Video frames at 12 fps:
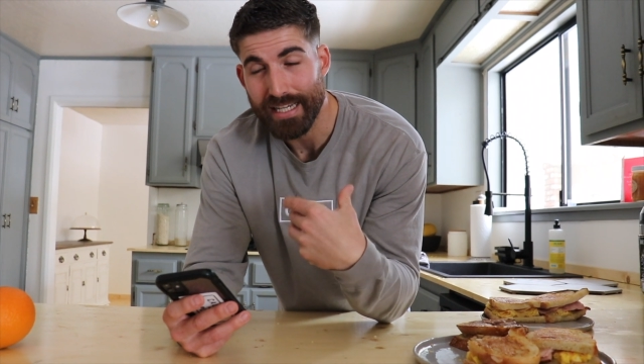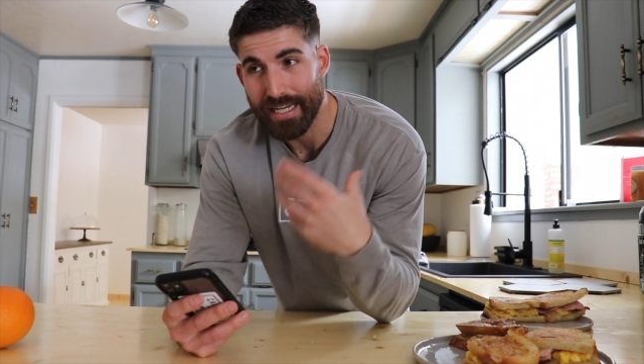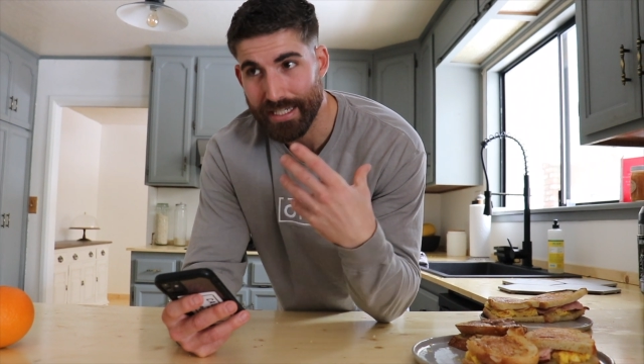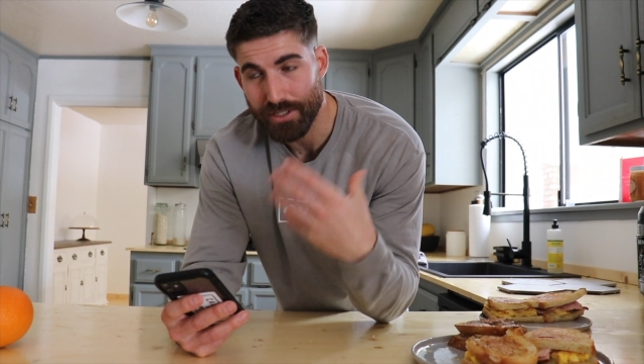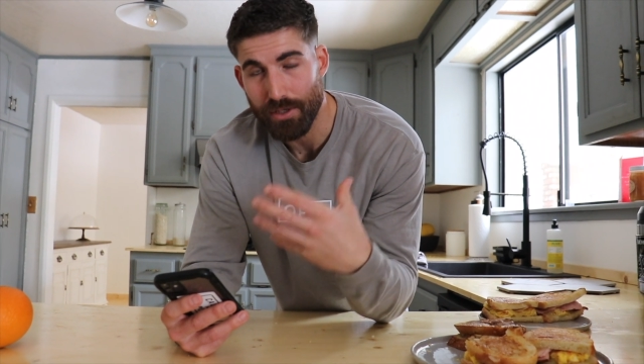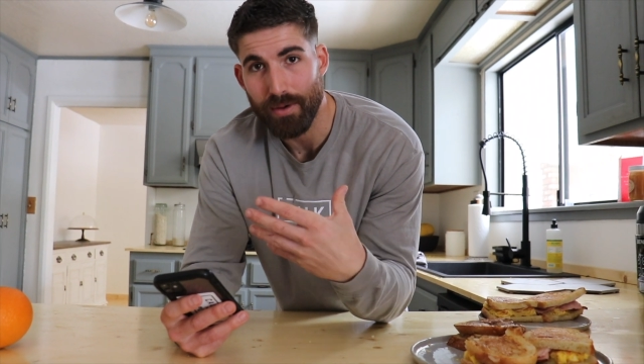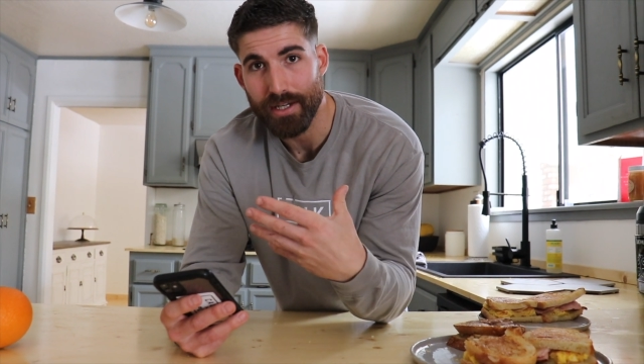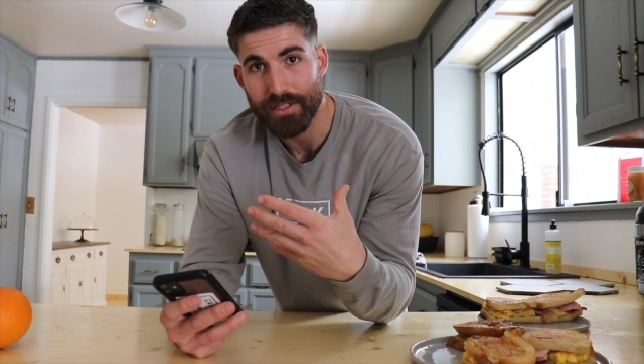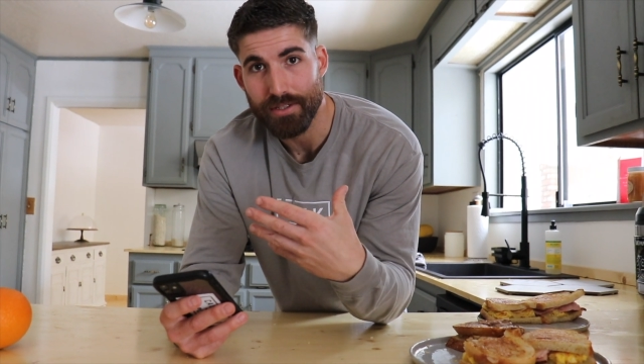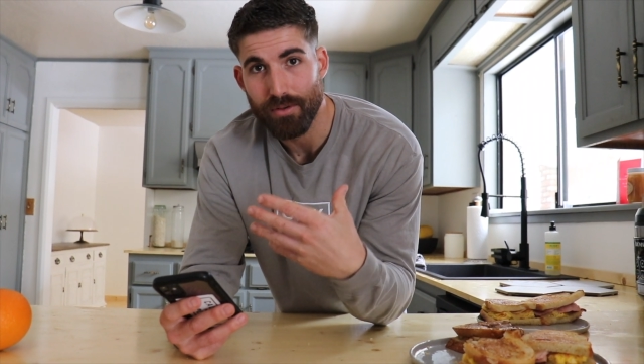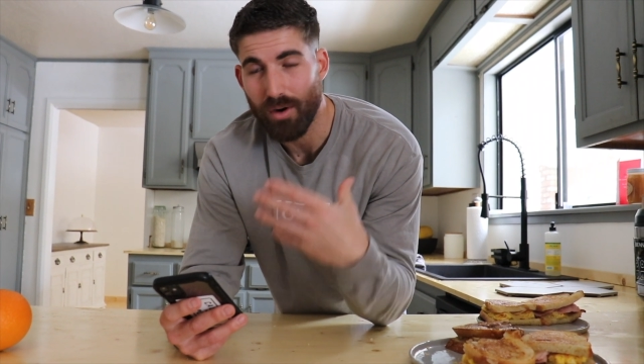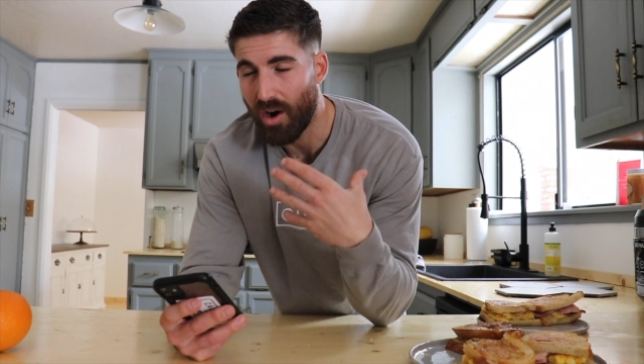and it's going
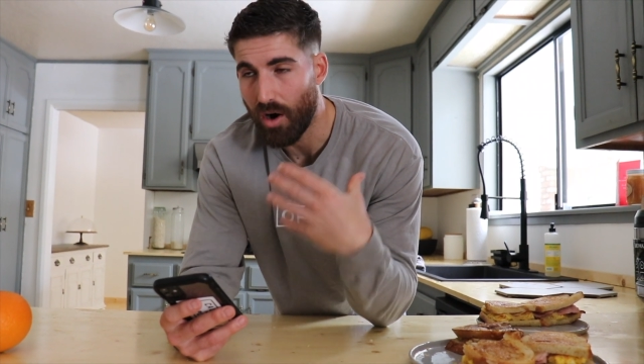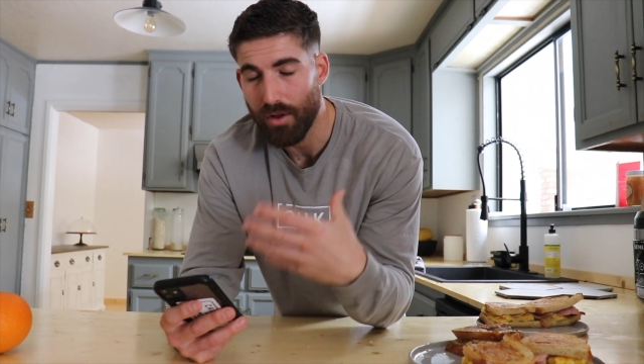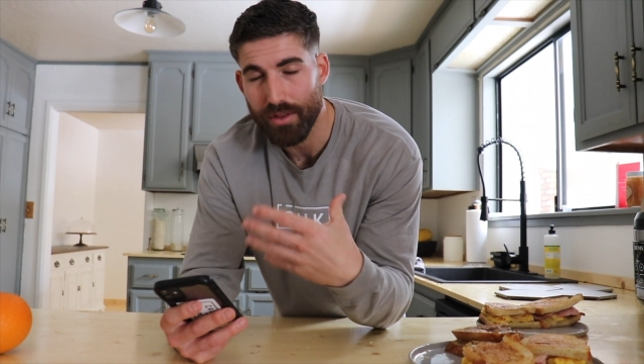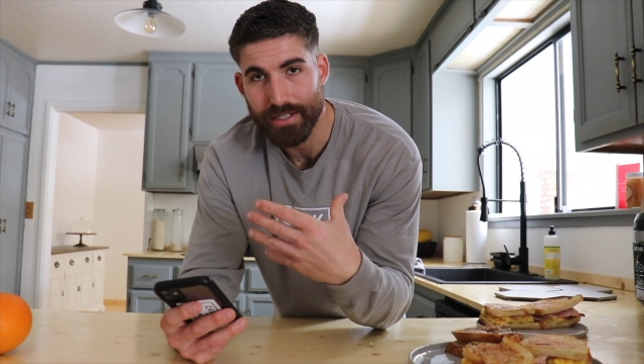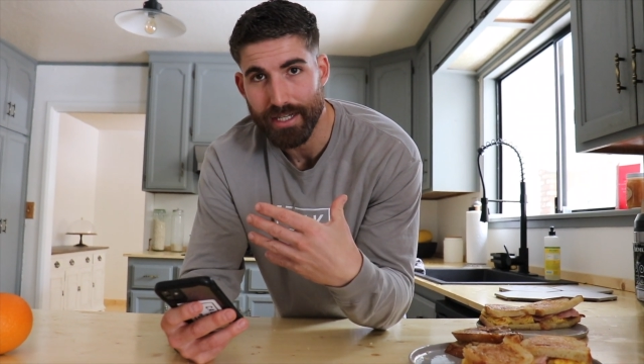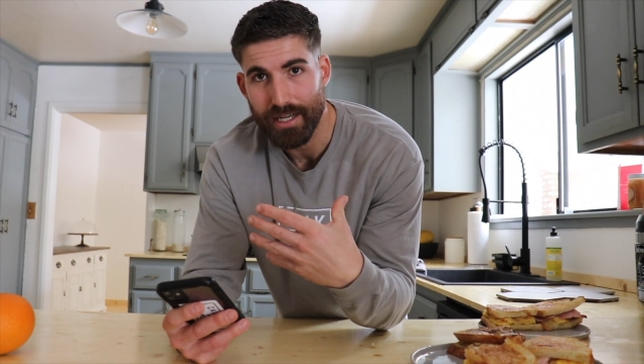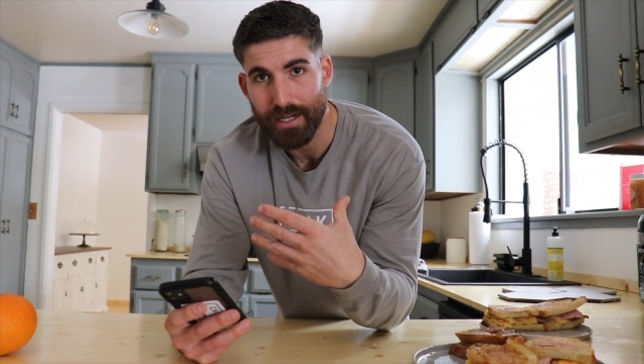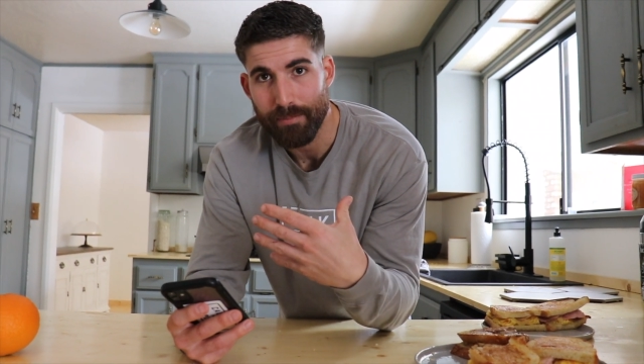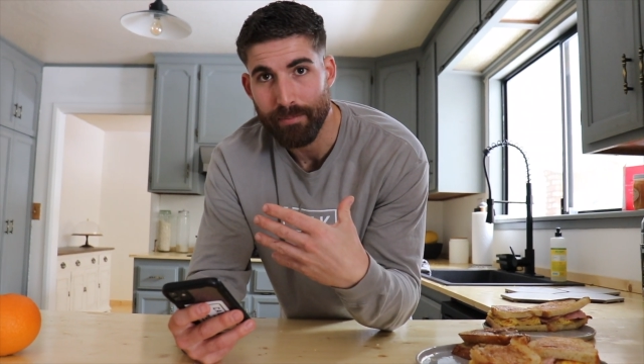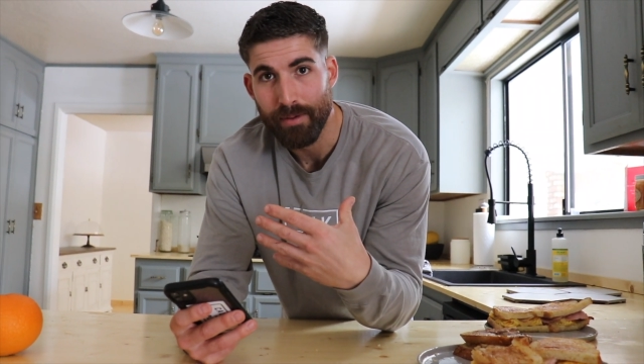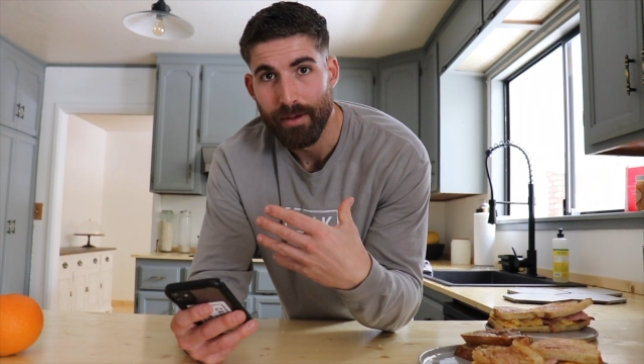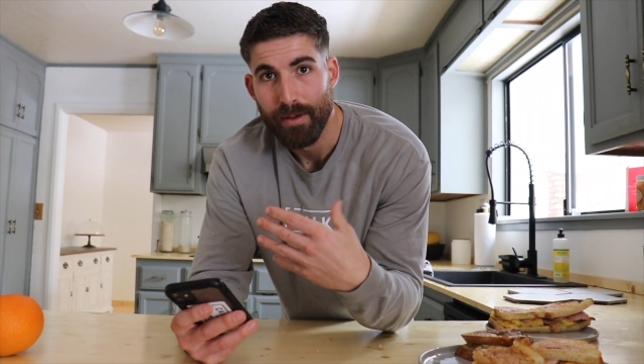to all the
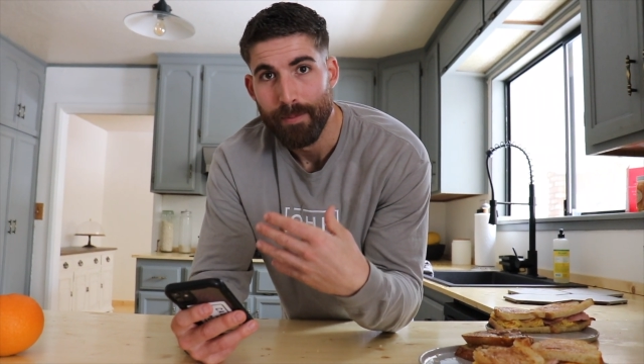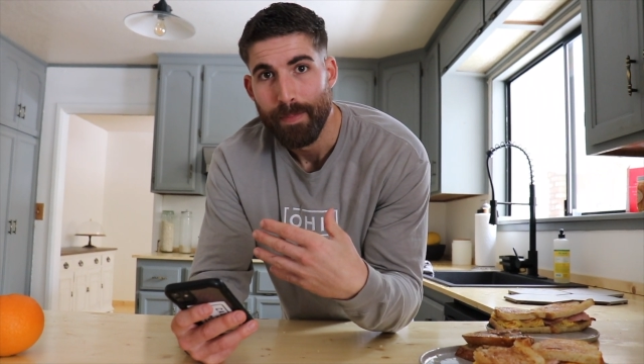time,